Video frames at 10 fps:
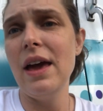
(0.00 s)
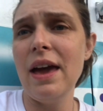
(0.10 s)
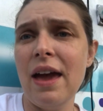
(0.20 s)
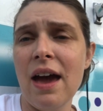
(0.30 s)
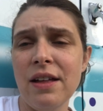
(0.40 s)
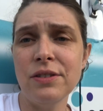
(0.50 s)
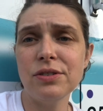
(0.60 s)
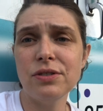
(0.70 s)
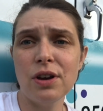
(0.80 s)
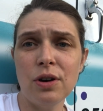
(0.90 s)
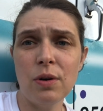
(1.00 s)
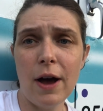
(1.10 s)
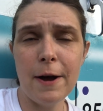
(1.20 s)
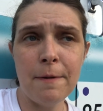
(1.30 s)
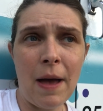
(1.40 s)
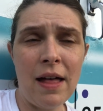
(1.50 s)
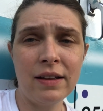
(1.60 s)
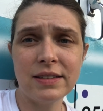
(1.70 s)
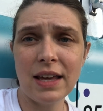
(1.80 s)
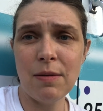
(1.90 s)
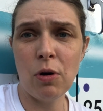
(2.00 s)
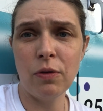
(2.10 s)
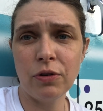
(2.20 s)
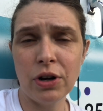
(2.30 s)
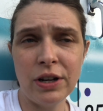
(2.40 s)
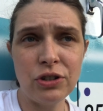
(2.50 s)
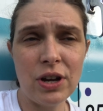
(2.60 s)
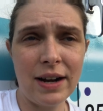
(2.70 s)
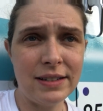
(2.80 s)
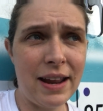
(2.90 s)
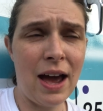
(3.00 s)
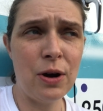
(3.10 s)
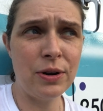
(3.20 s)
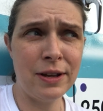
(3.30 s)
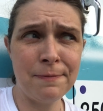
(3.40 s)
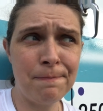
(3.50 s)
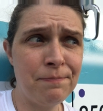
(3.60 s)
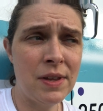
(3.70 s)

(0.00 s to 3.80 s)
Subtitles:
and so Alex came over and checked it out, and